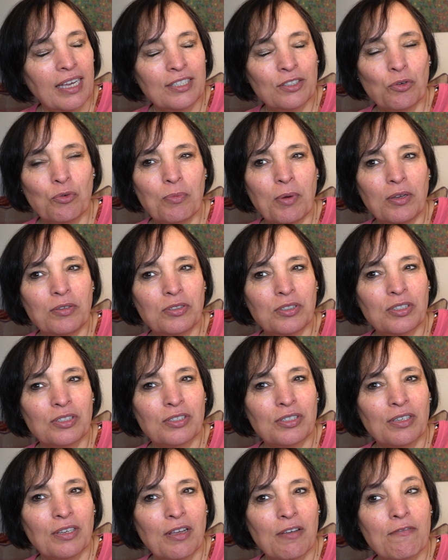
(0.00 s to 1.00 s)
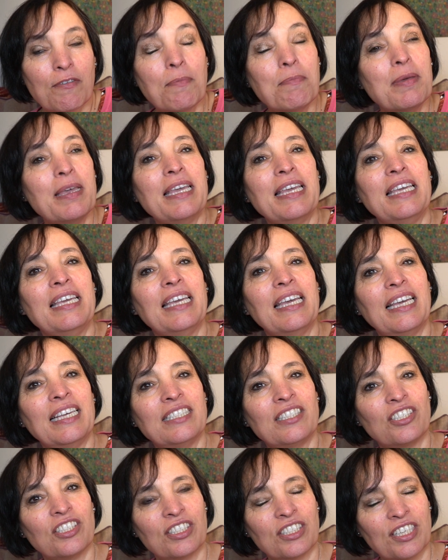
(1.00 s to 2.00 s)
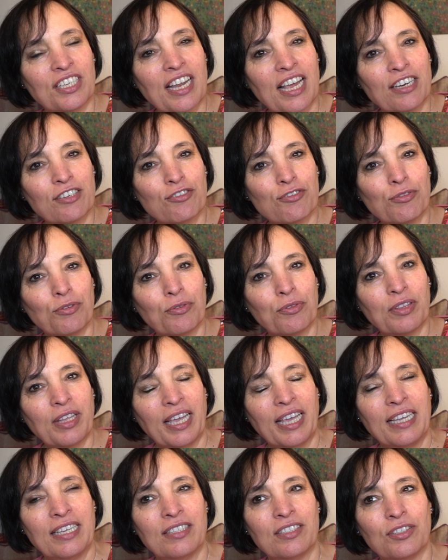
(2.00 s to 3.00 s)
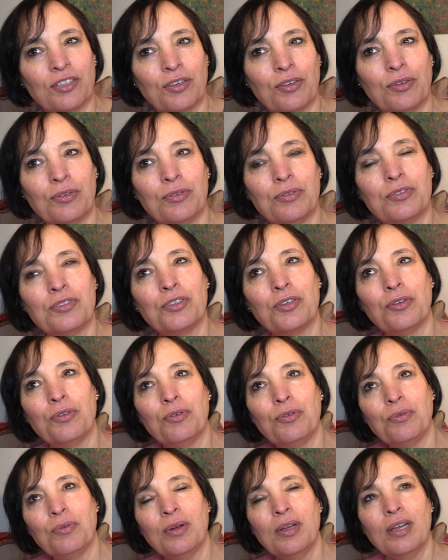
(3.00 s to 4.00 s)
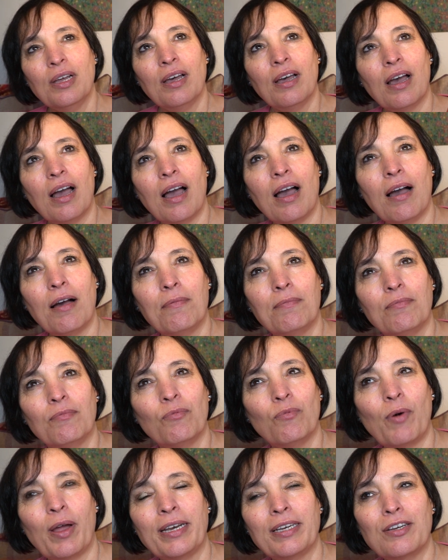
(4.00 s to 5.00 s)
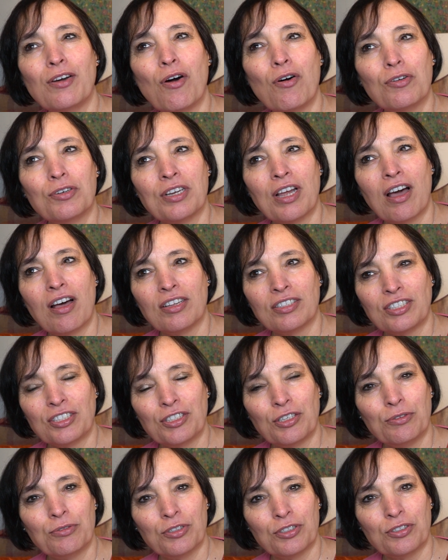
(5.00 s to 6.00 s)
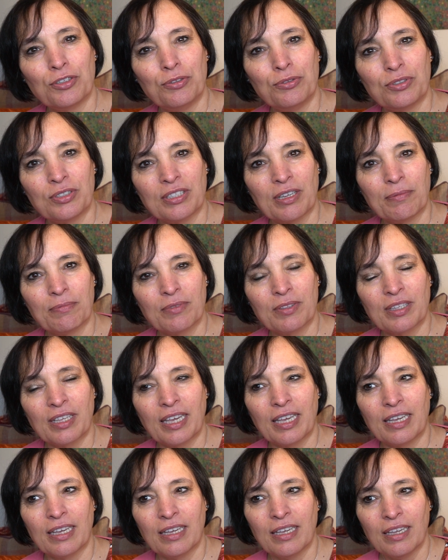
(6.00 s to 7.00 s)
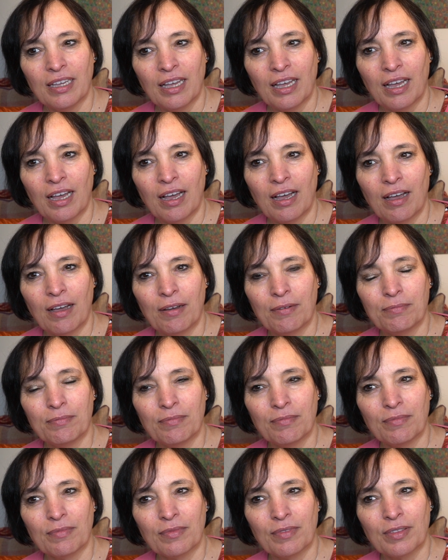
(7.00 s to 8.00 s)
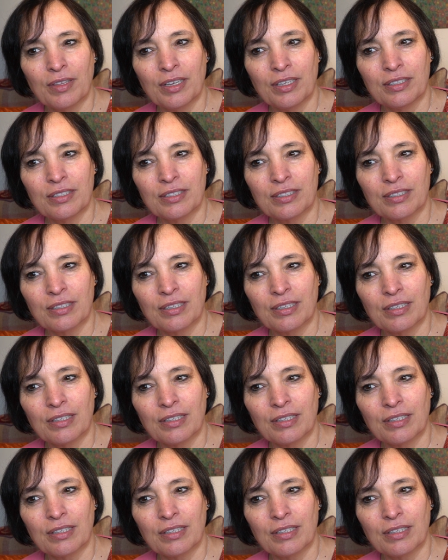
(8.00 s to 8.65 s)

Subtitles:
almost, for me, it's just a natural thing to when God asks you to do something that